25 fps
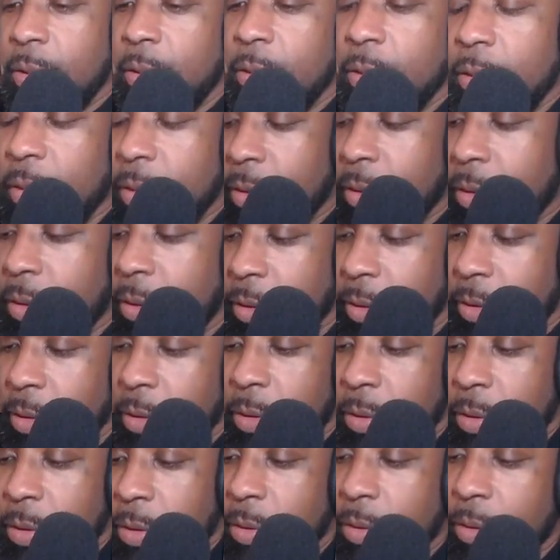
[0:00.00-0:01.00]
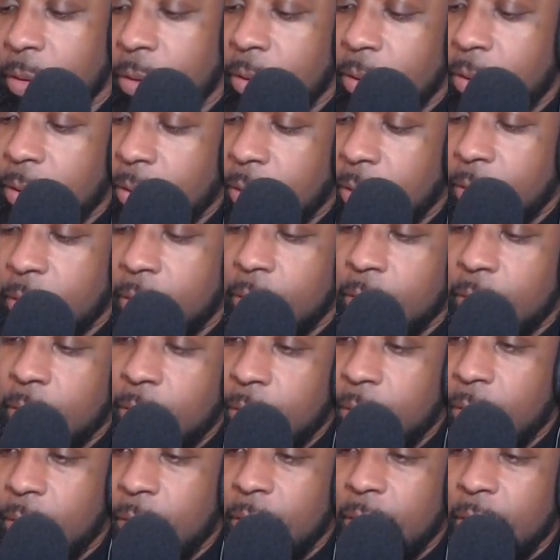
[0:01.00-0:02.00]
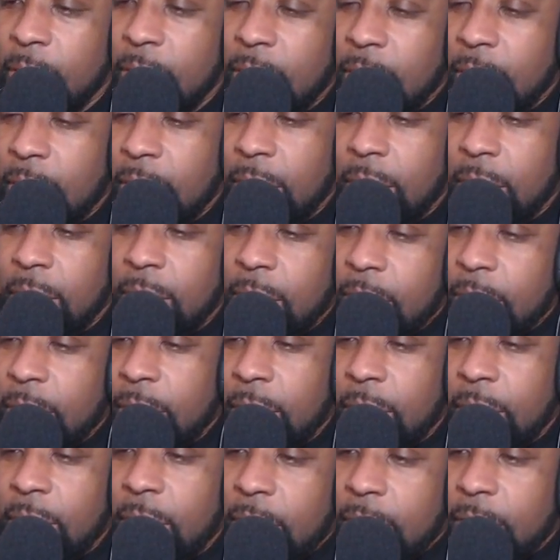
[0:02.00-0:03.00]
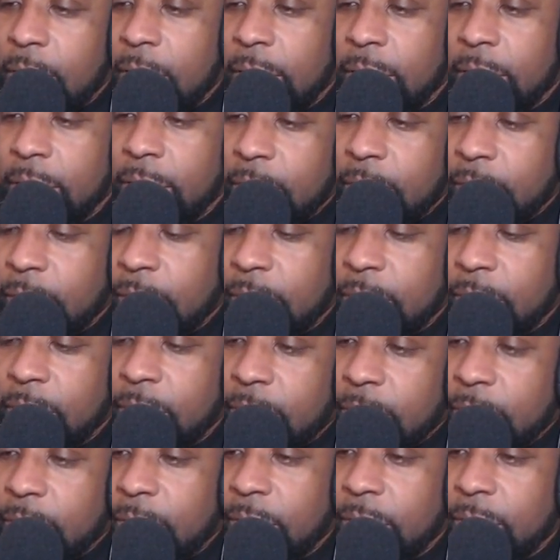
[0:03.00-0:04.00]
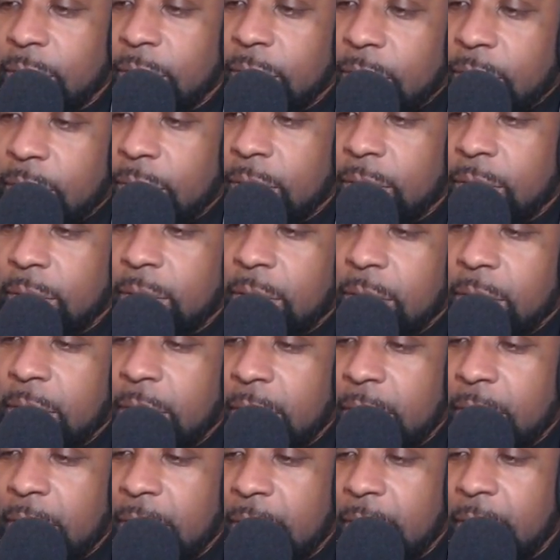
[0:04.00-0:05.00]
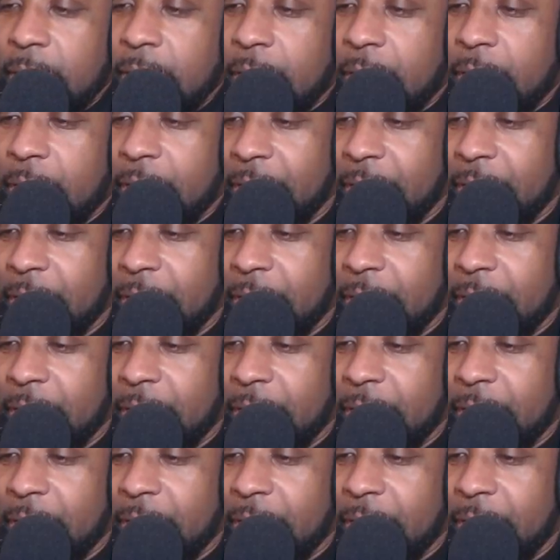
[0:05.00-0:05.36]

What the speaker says: brings any money in really or anything. I mean, like I just fuck it, dude. Like I just what?